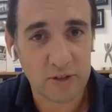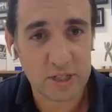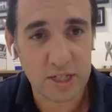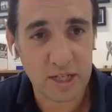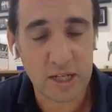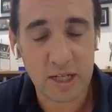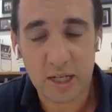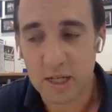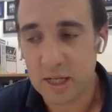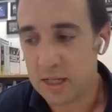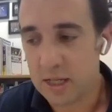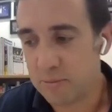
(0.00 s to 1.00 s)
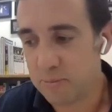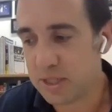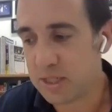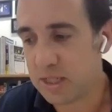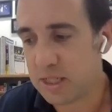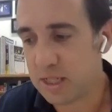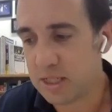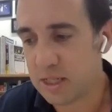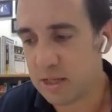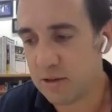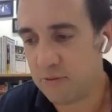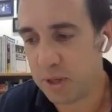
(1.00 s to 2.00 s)
and to see the businesses
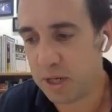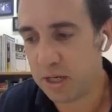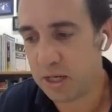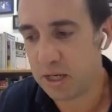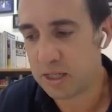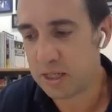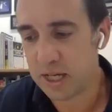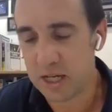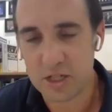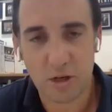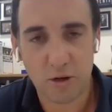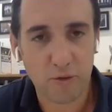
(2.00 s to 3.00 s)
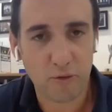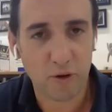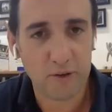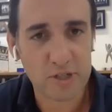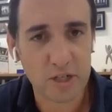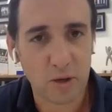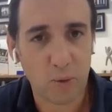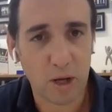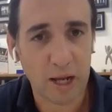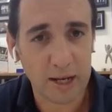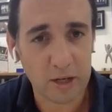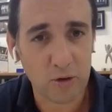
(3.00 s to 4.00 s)
that have been attached to you thrive so
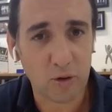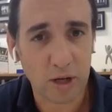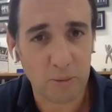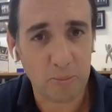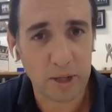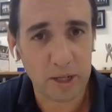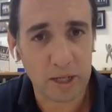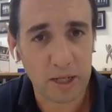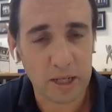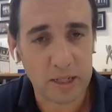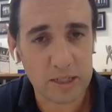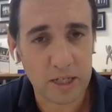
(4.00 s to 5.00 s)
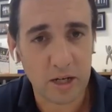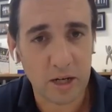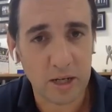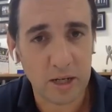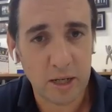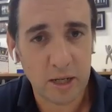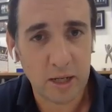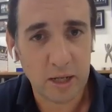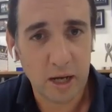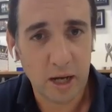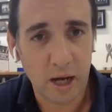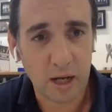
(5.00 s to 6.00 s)
well and your company in turn
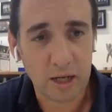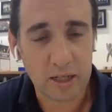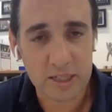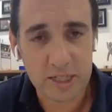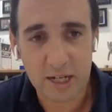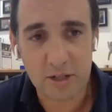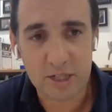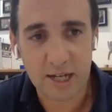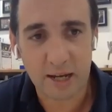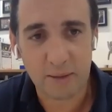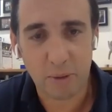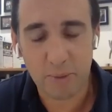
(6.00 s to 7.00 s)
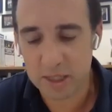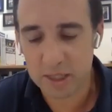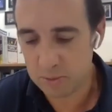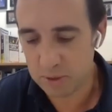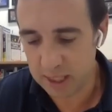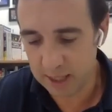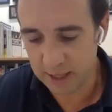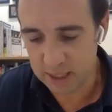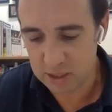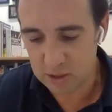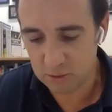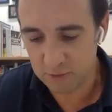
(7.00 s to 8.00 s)
uh, continue to gain momentum and get
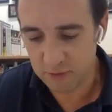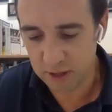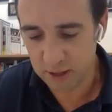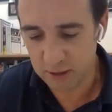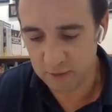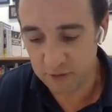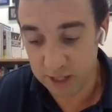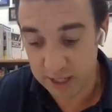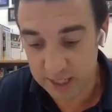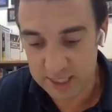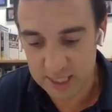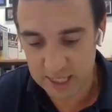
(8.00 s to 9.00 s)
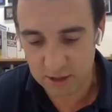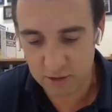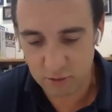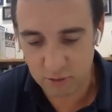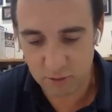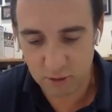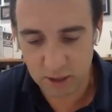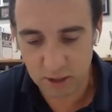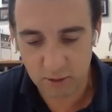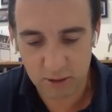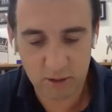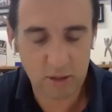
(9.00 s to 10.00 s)
that sort of uh, validity through
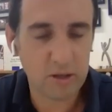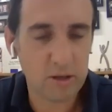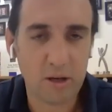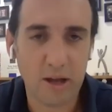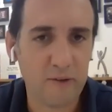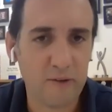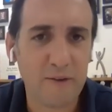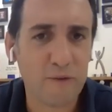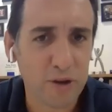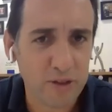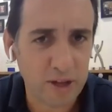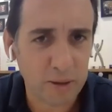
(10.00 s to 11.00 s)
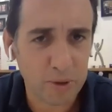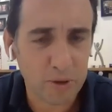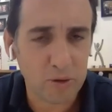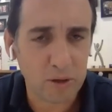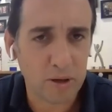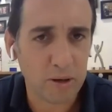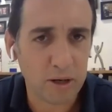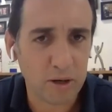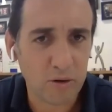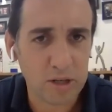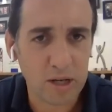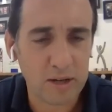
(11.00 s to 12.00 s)
you know, everything, but all, you
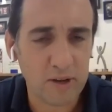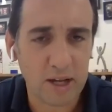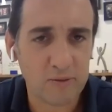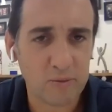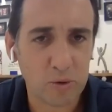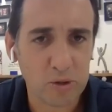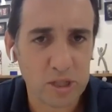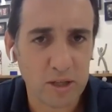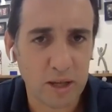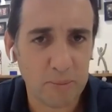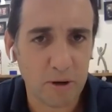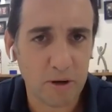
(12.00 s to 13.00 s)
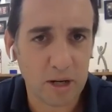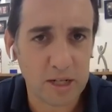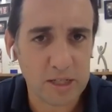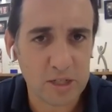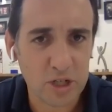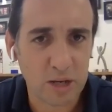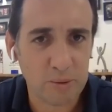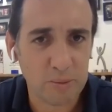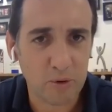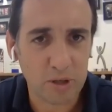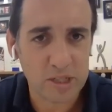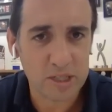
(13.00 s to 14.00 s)
know, even more so that Barclays and JP
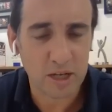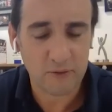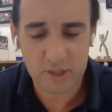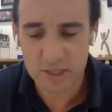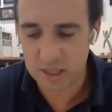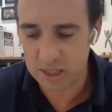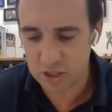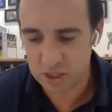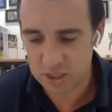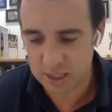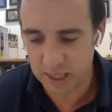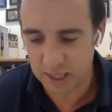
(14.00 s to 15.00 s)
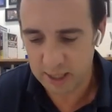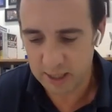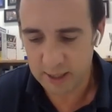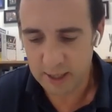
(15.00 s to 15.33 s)
Morgan stuff is, is just uh,